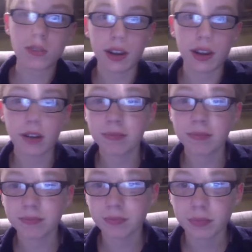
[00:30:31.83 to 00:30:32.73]
there?
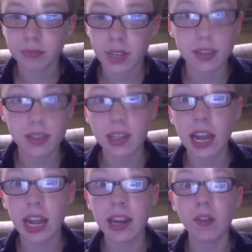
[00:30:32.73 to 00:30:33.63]
Is it
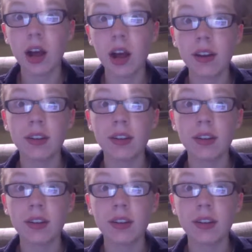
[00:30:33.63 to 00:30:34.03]
Lightning Rod?